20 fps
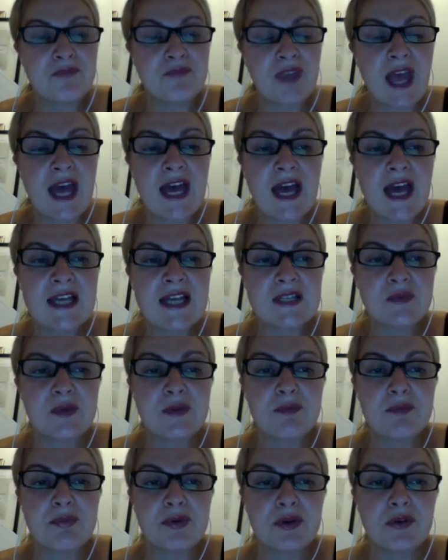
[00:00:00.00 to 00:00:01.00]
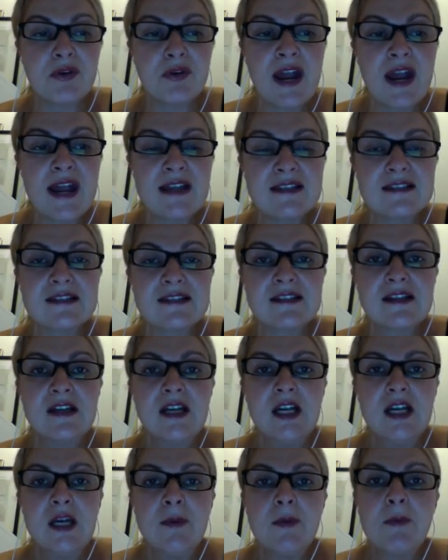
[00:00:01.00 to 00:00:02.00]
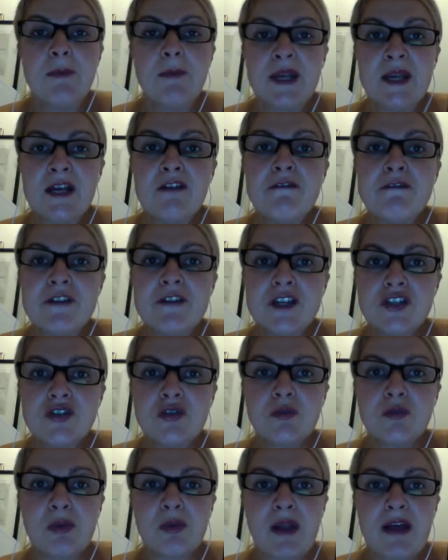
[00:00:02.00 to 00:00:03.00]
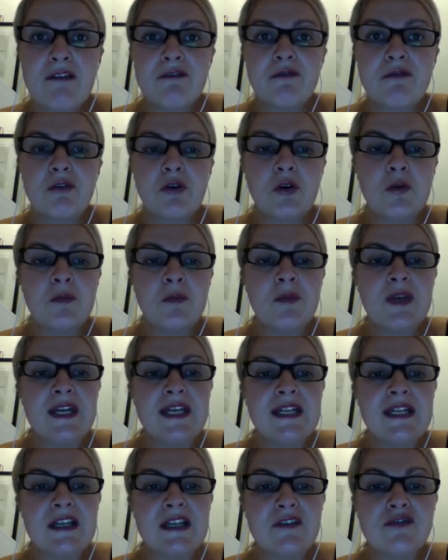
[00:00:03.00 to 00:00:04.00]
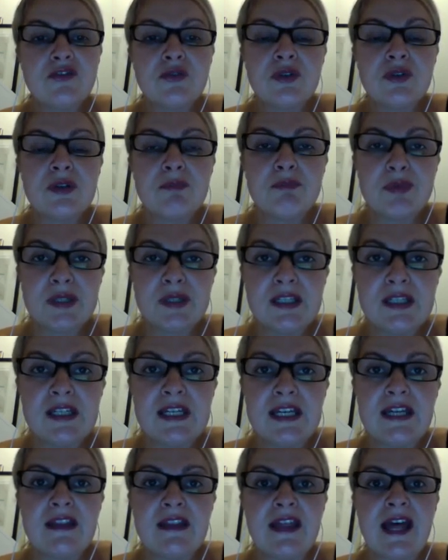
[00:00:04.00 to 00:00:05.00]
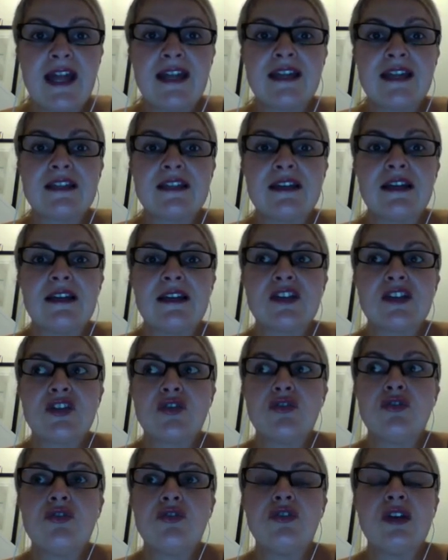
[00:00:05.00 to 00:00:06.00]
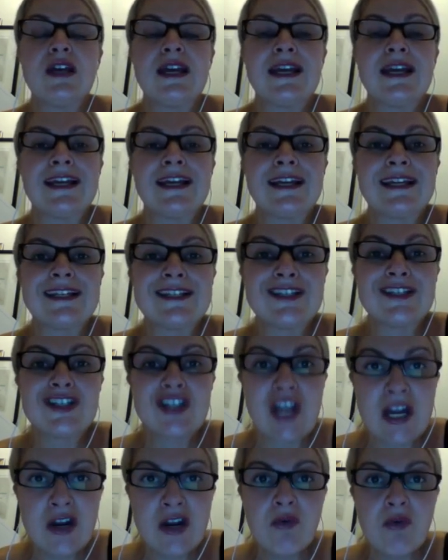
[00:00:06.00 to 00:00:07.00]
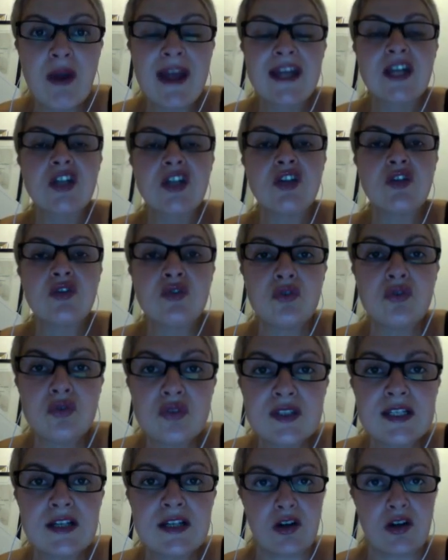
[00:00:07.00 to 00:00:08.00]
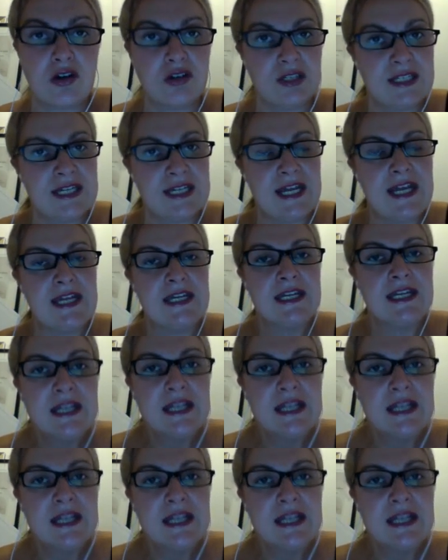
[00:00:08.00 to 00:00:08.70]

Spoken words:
as we progress, but being a visual platform, it gives you an ability to generate user content.